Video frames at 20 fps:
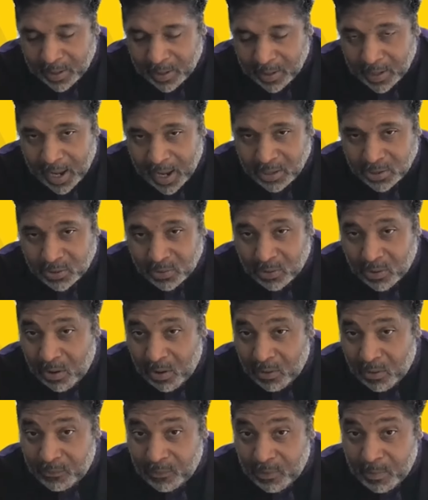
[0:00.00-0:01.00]
the National
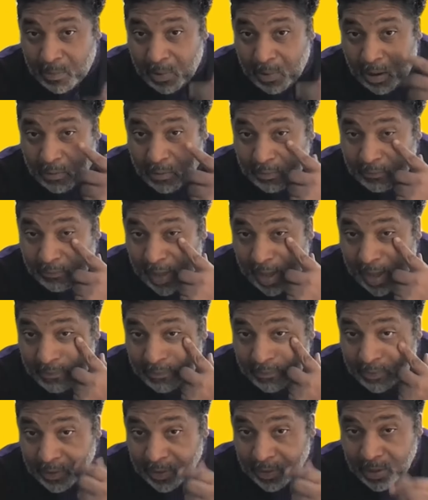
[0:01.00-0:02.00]
Call for a Moral
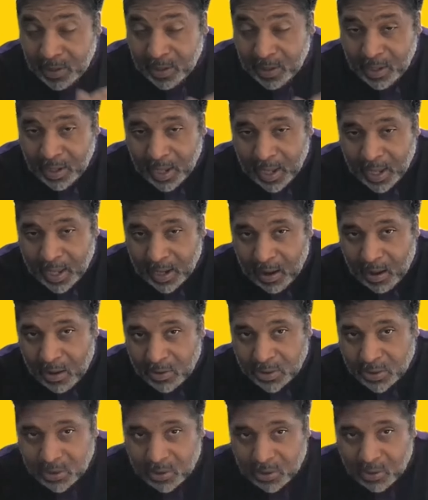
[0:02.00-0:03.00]
Revival, and
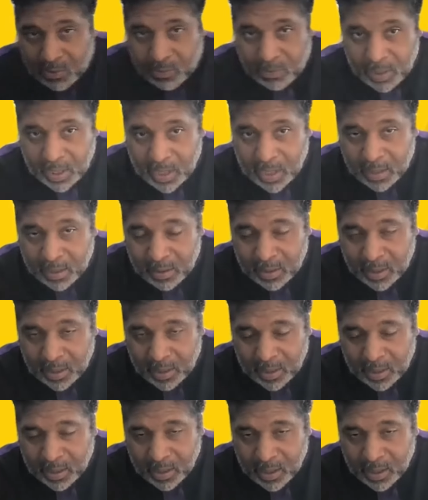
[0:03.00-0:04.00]
also in
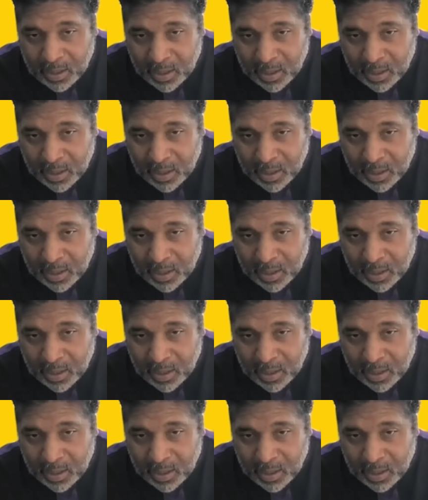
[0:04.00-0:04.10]
the